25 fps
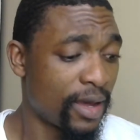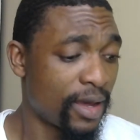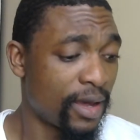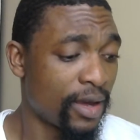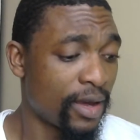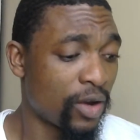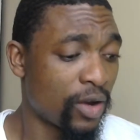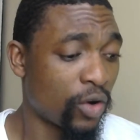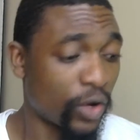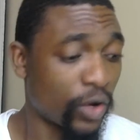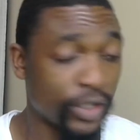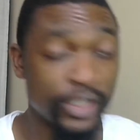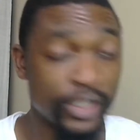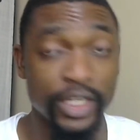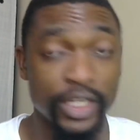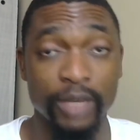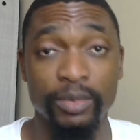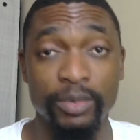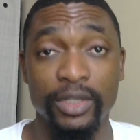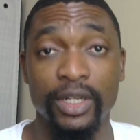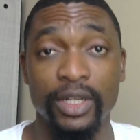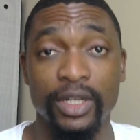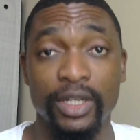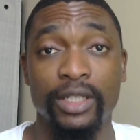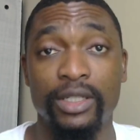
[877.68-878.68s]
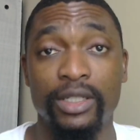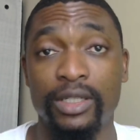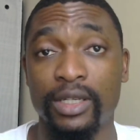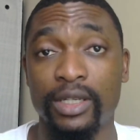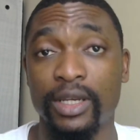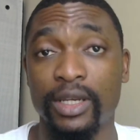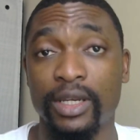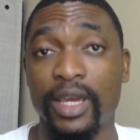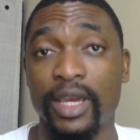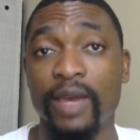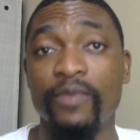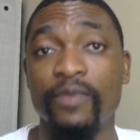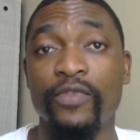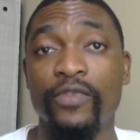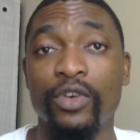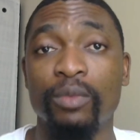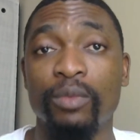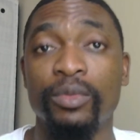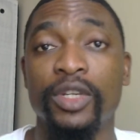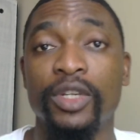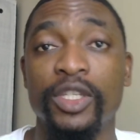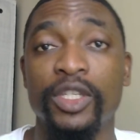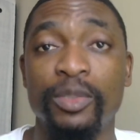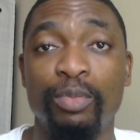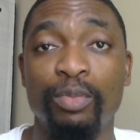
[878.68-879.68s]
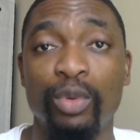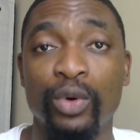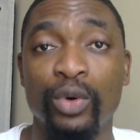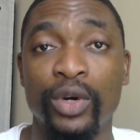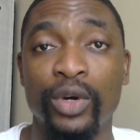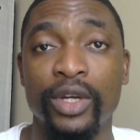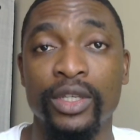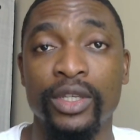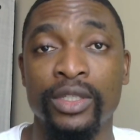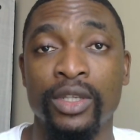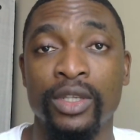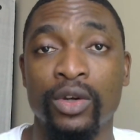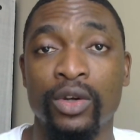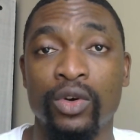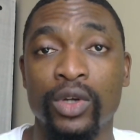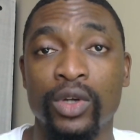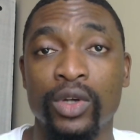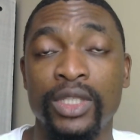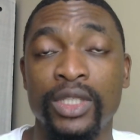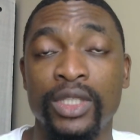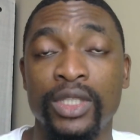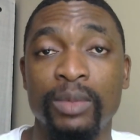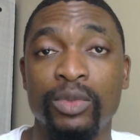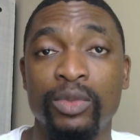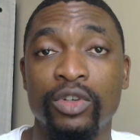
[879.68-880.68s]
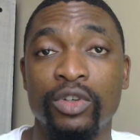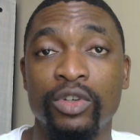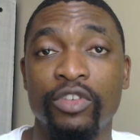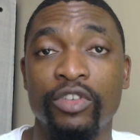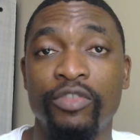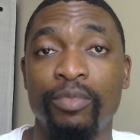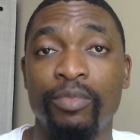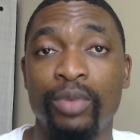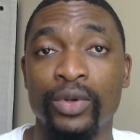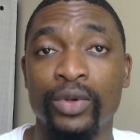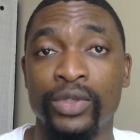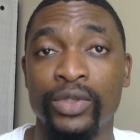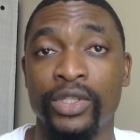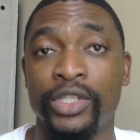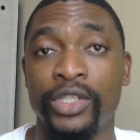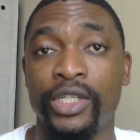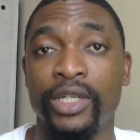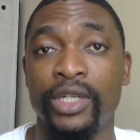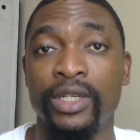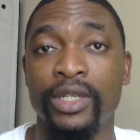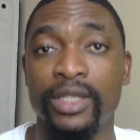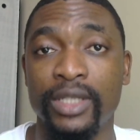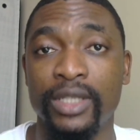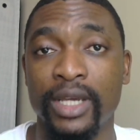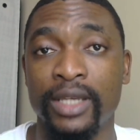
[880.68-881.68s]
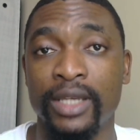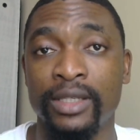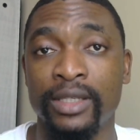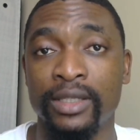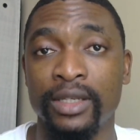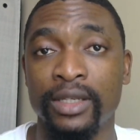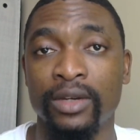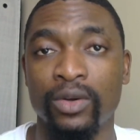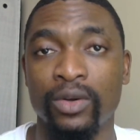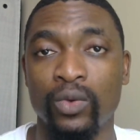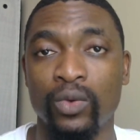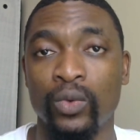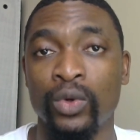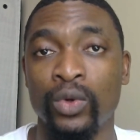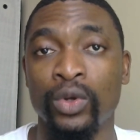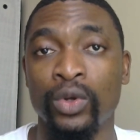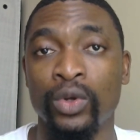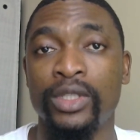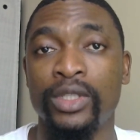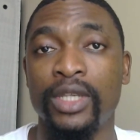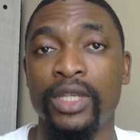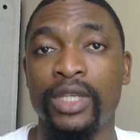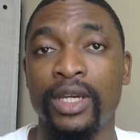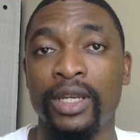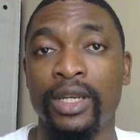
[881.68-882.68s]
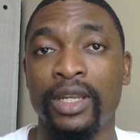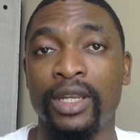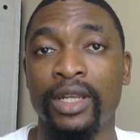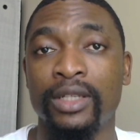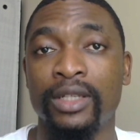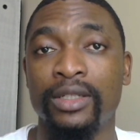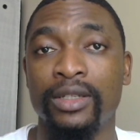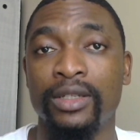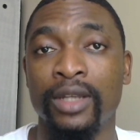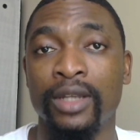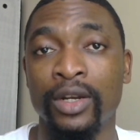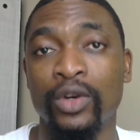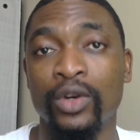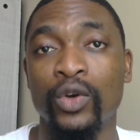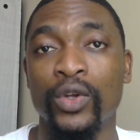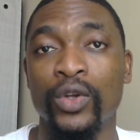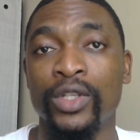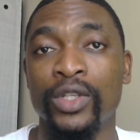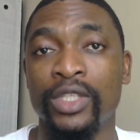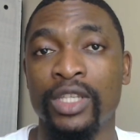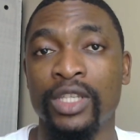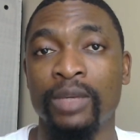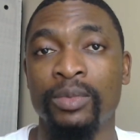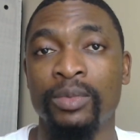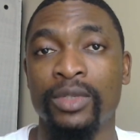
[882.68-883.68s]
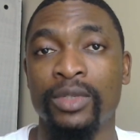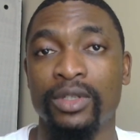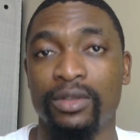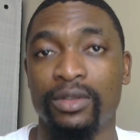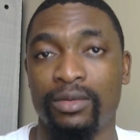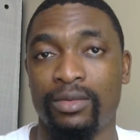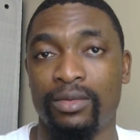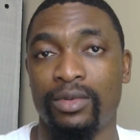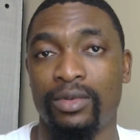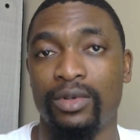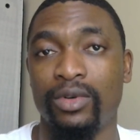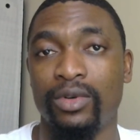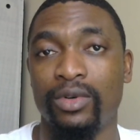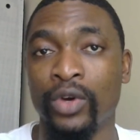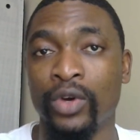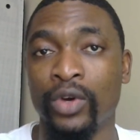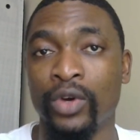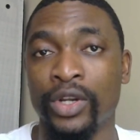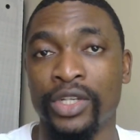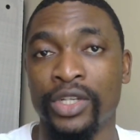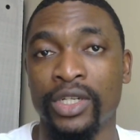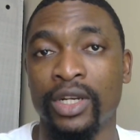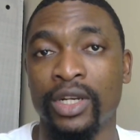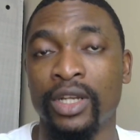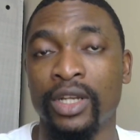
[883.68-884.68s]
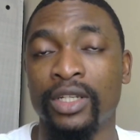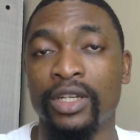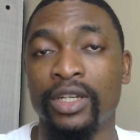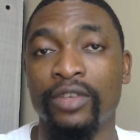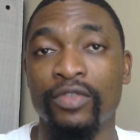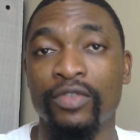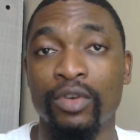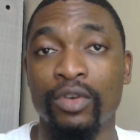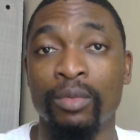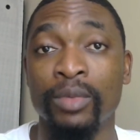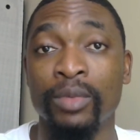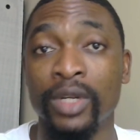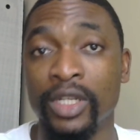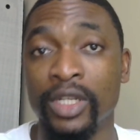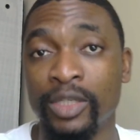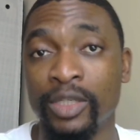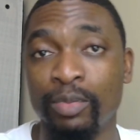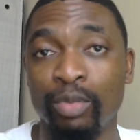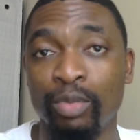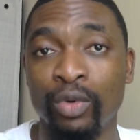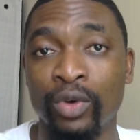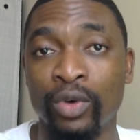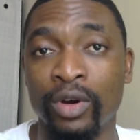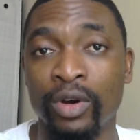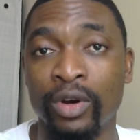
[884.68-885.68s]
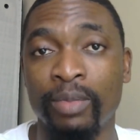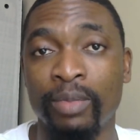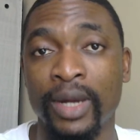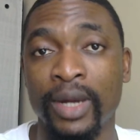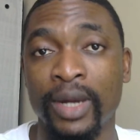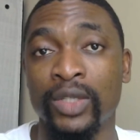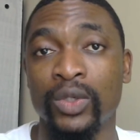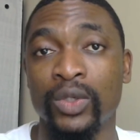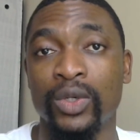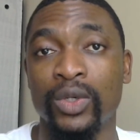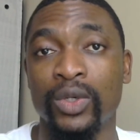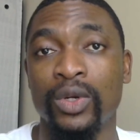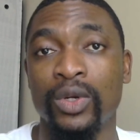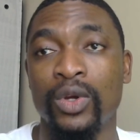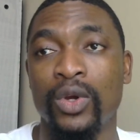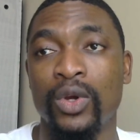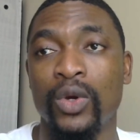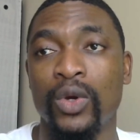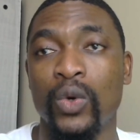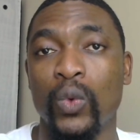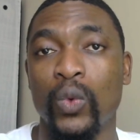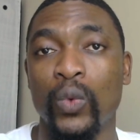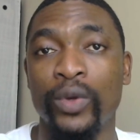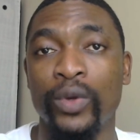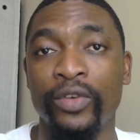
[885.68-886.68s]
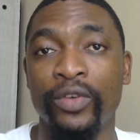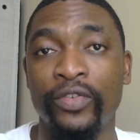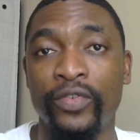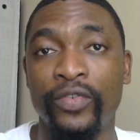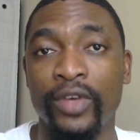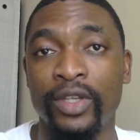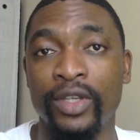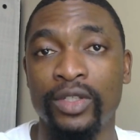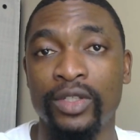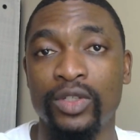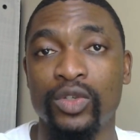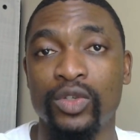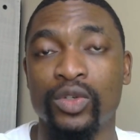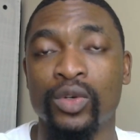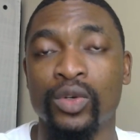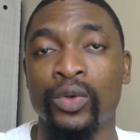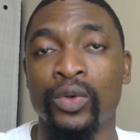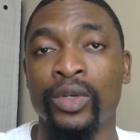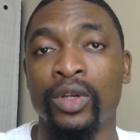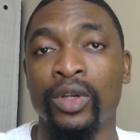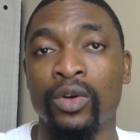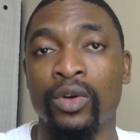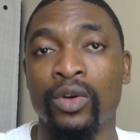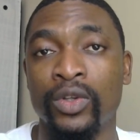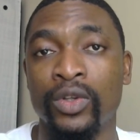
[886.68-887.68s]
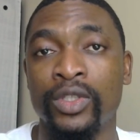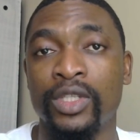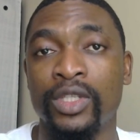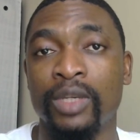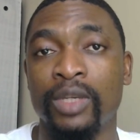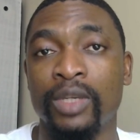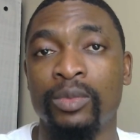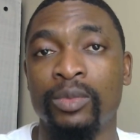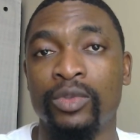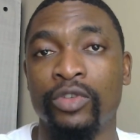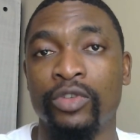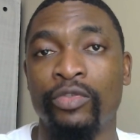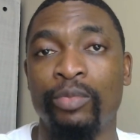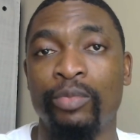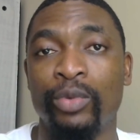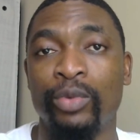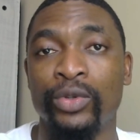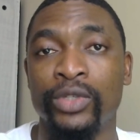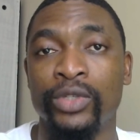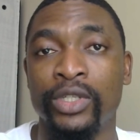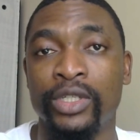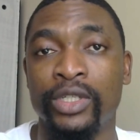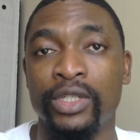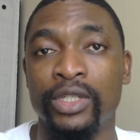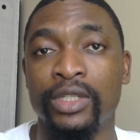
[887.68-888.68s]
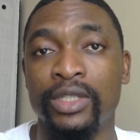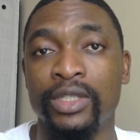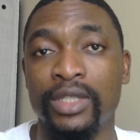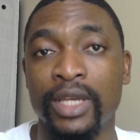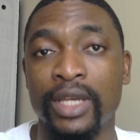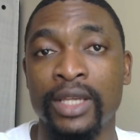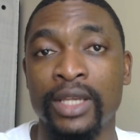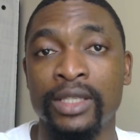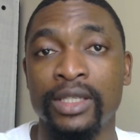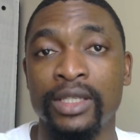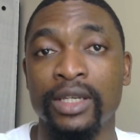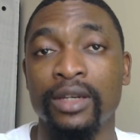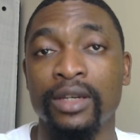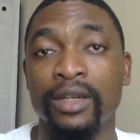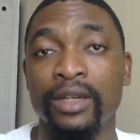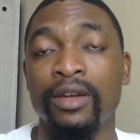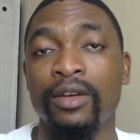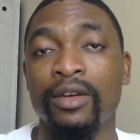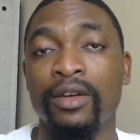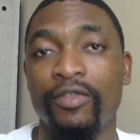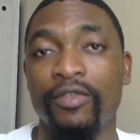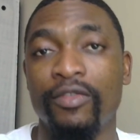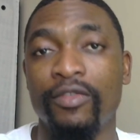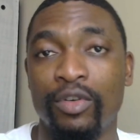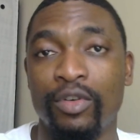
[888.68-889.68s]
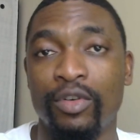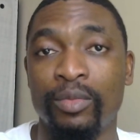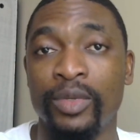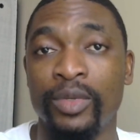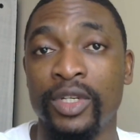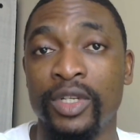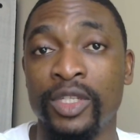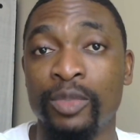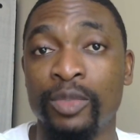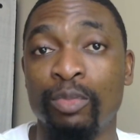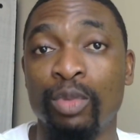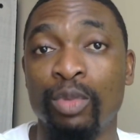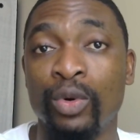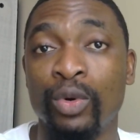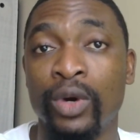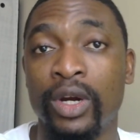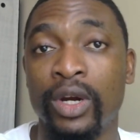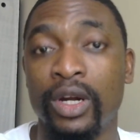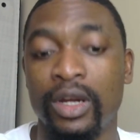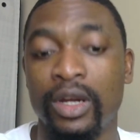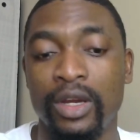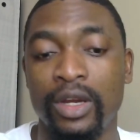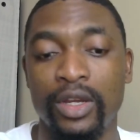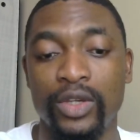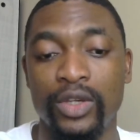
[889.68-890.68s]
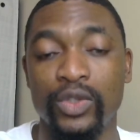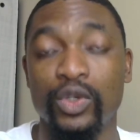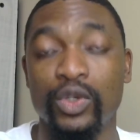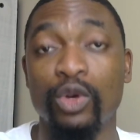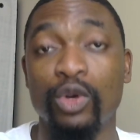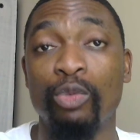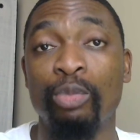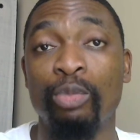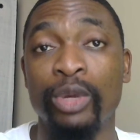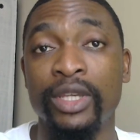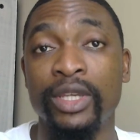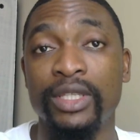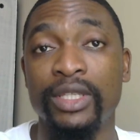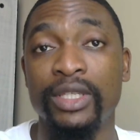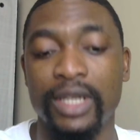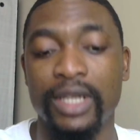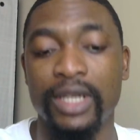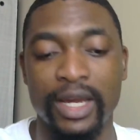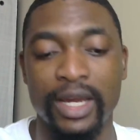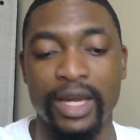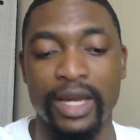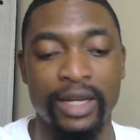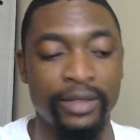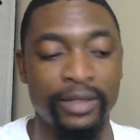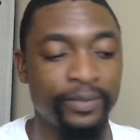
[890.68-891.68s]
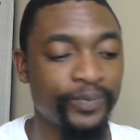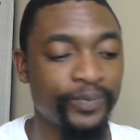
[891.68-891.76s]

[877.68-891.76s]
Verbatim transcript: concept that came from this book is the concept of position sizing. We're not saying that that concept originated from this book, but we first saw the concept of position sizing from this book. So basically,